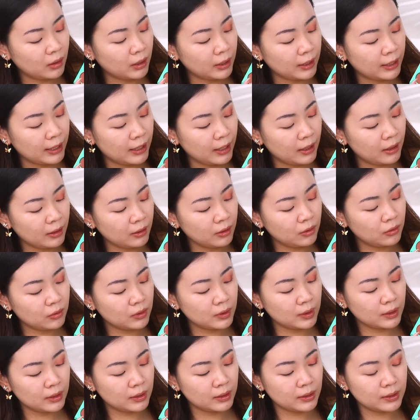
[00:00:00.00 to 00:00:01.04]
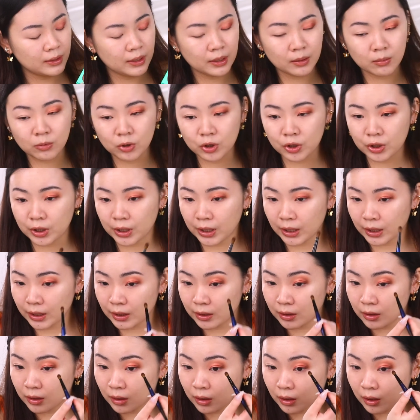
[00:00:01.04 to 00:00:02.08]
Again, using the same
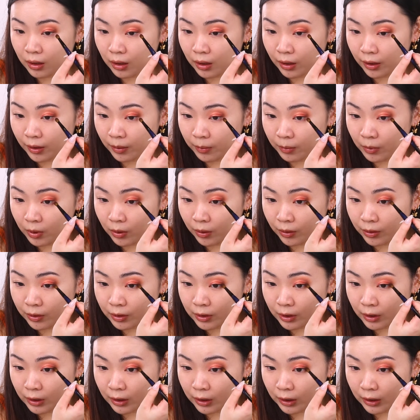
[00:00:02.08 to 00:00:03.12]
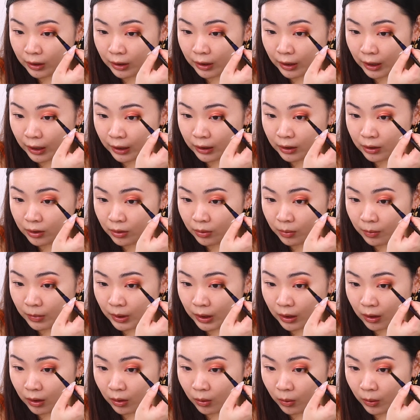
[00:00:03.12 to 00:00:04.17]
shade, I am going to connect my
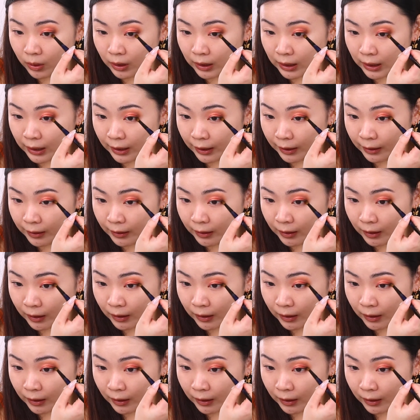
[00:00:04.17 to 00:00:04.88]
lower line.